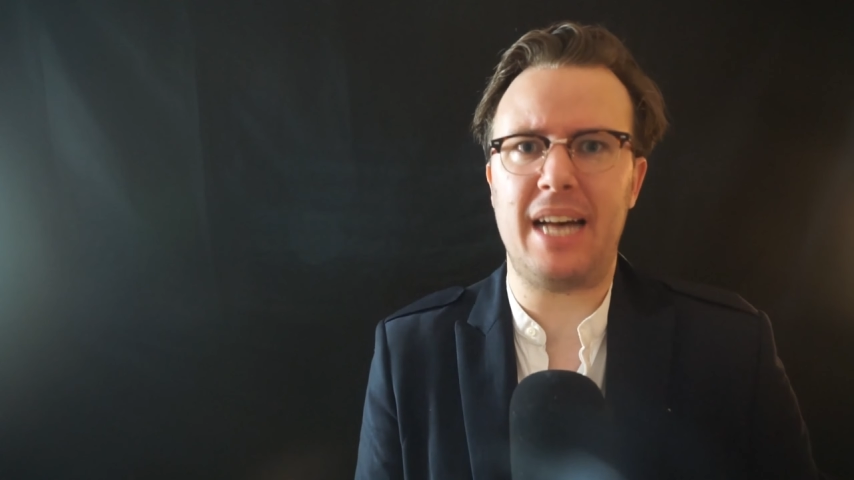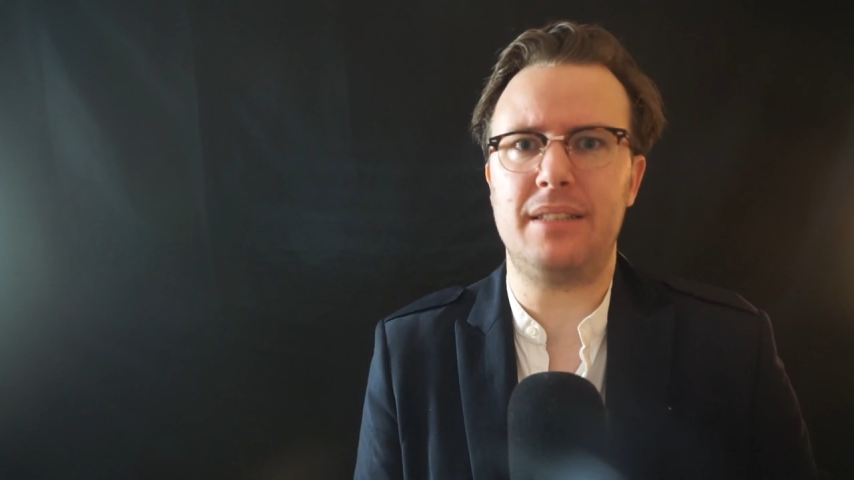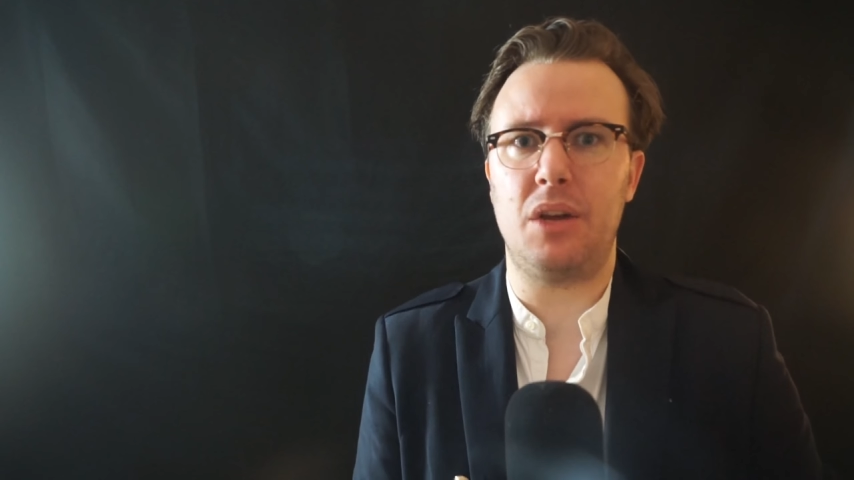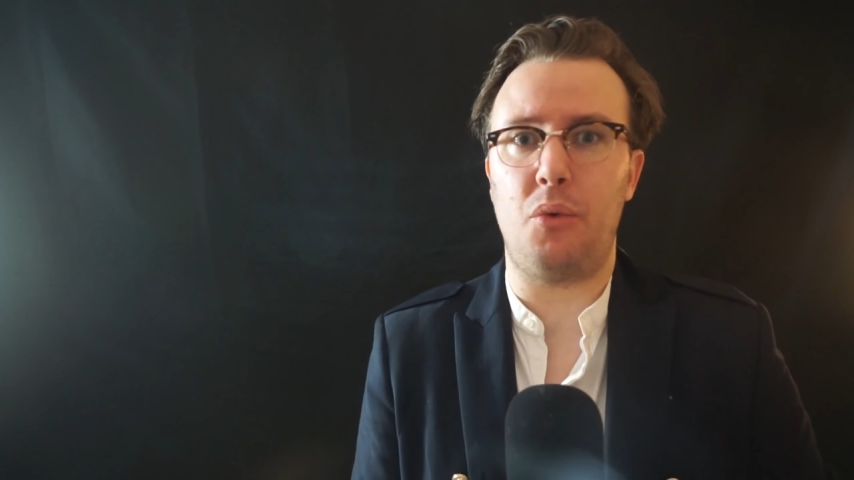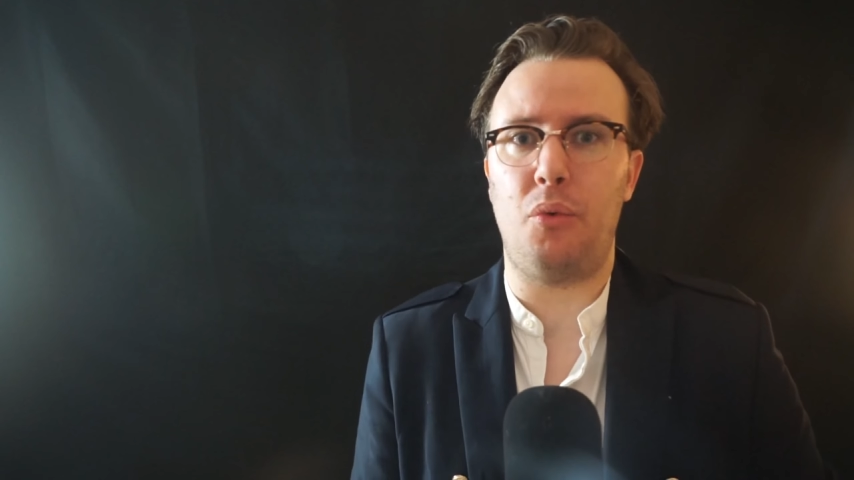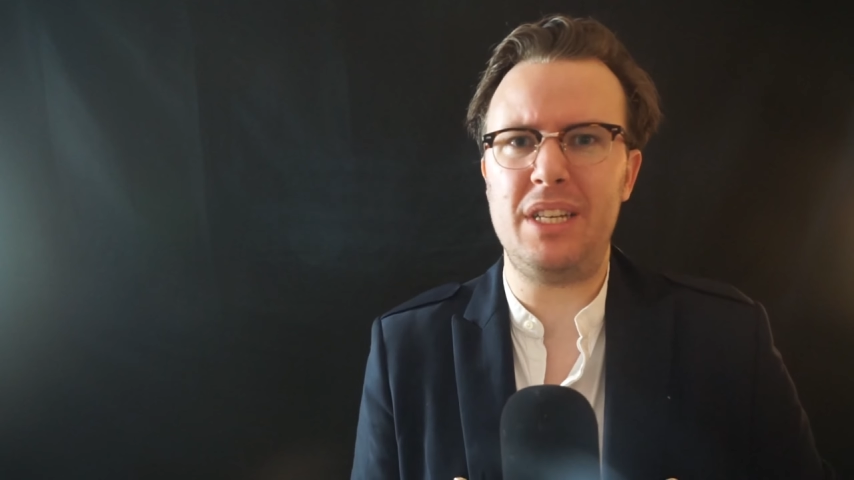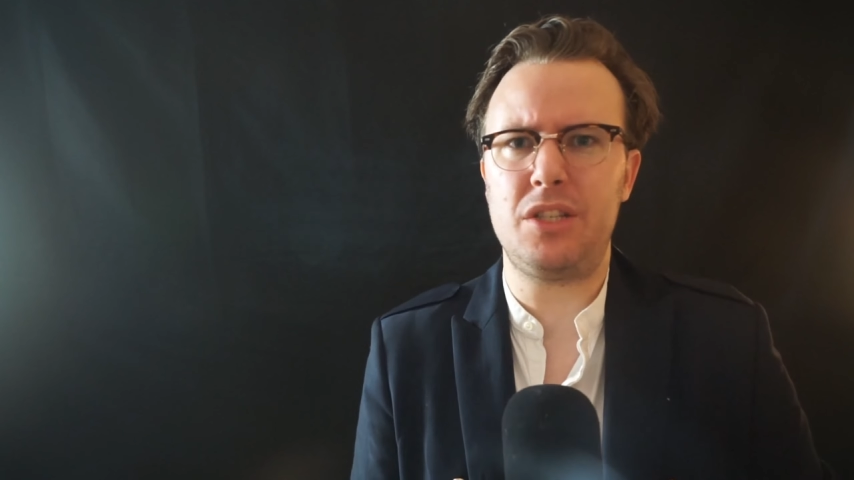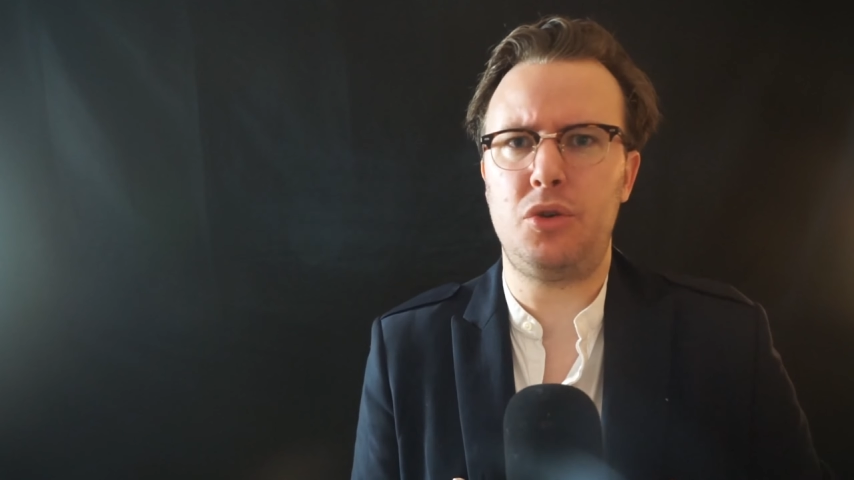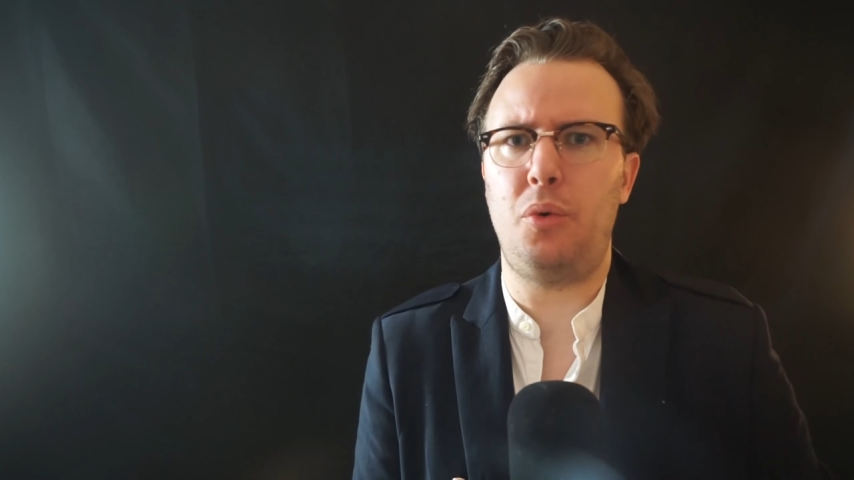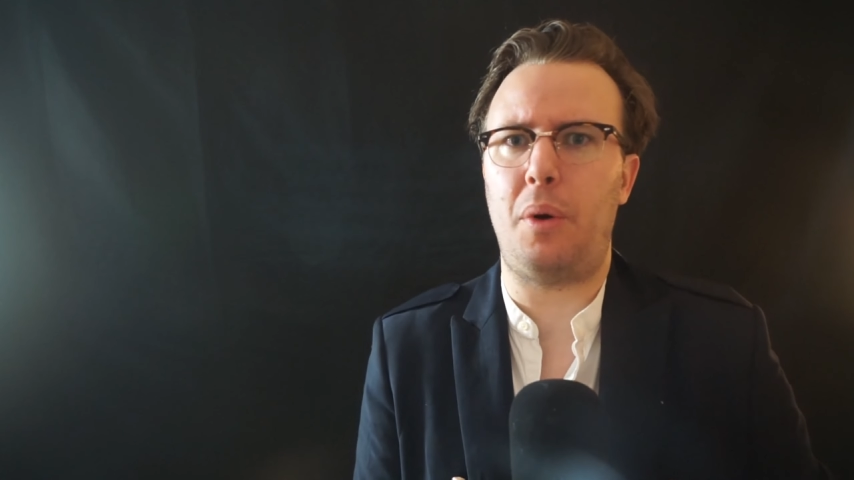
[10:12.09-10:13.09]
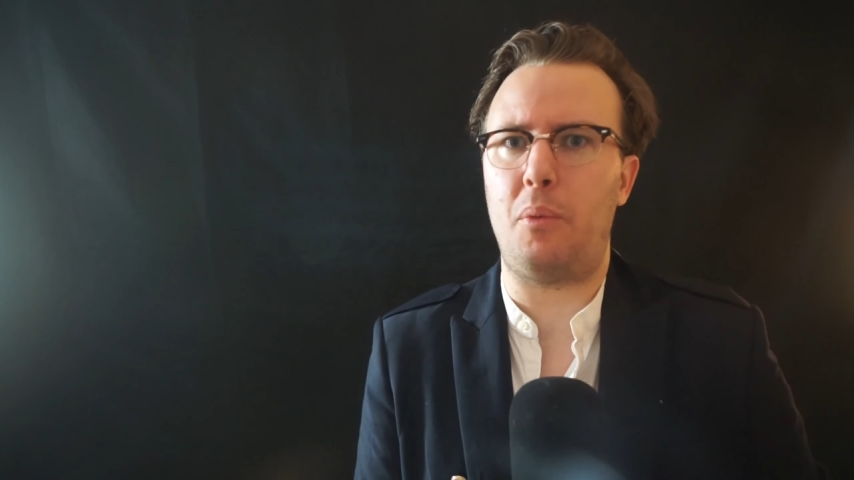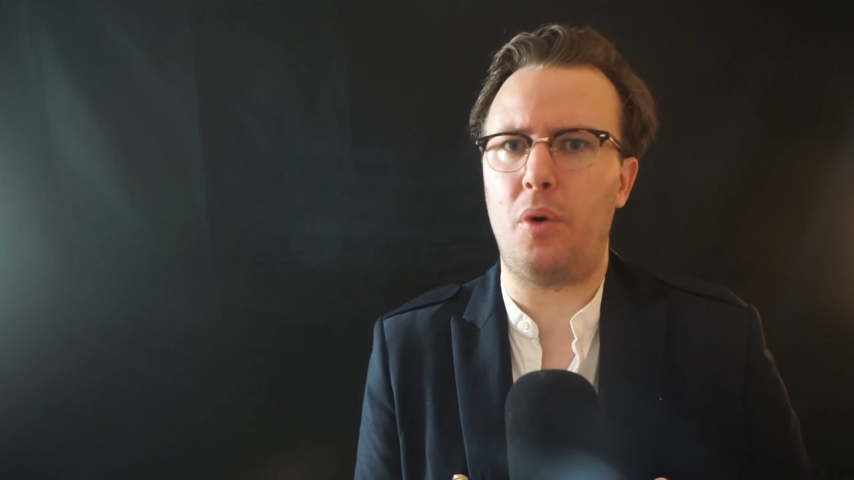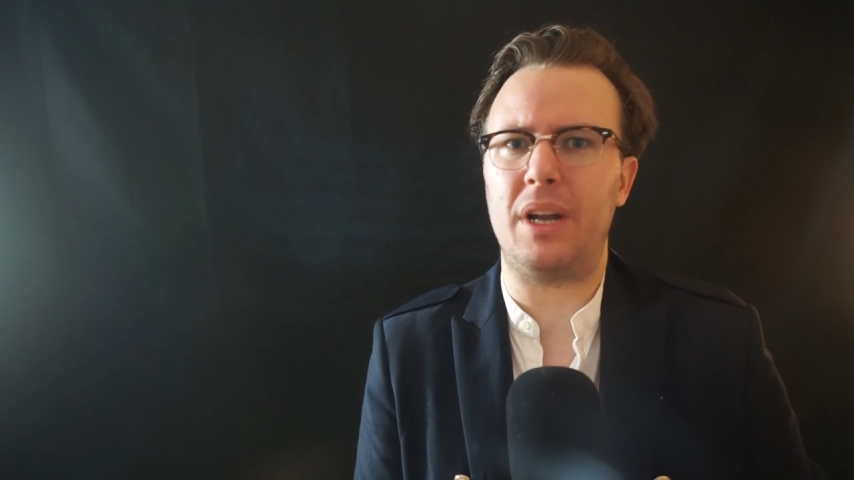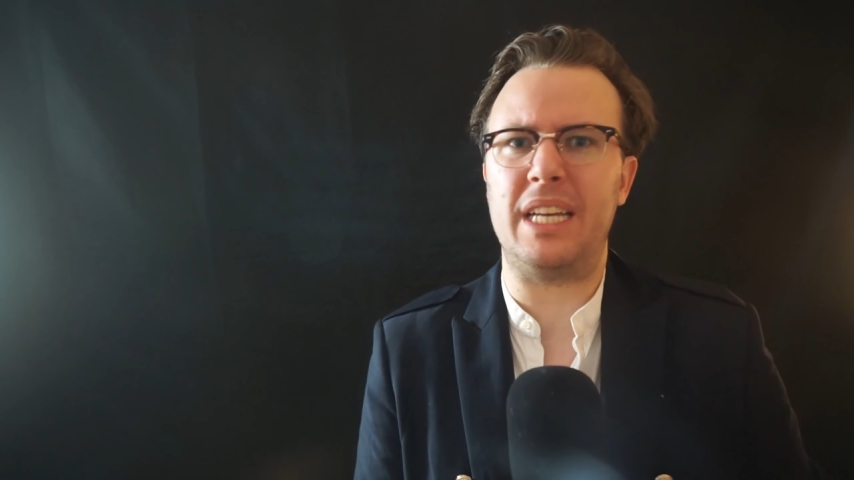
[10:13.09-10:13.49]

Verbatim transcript: as the risk to reward